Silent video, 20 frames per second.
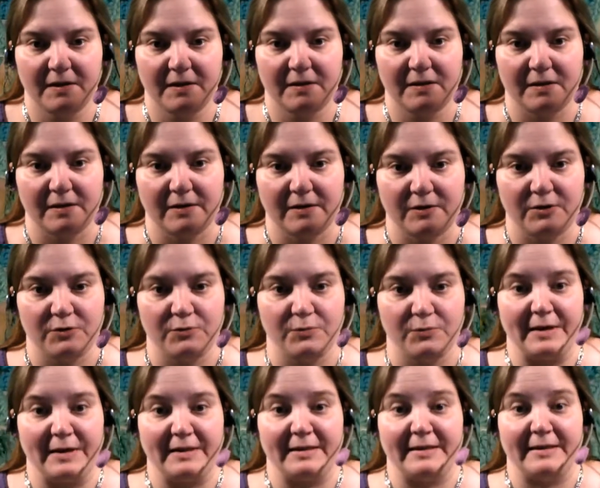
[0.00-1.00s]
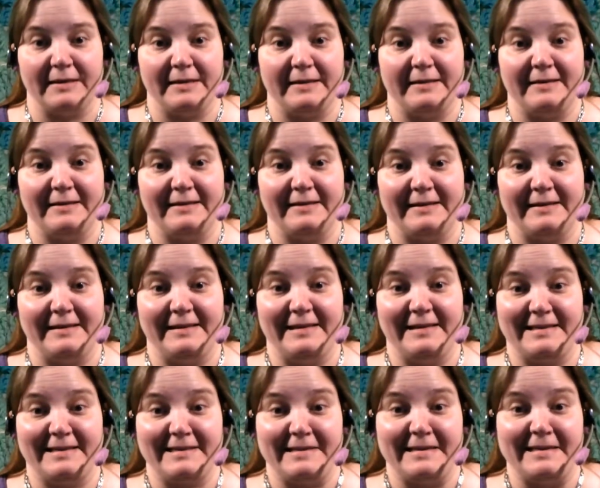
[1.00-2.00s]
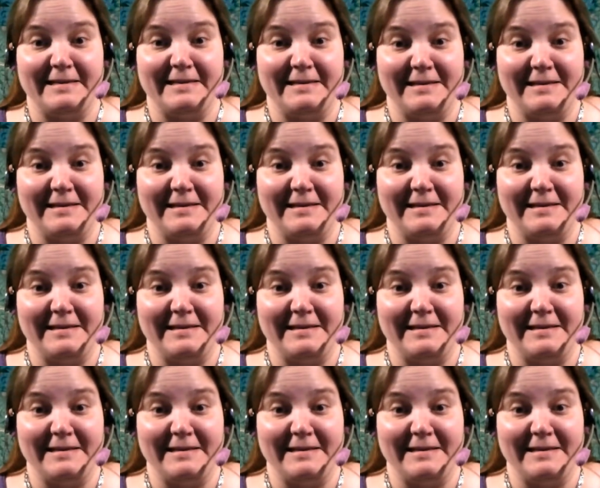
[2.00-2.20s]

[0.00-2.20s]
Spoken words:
tell you what isn't this neat?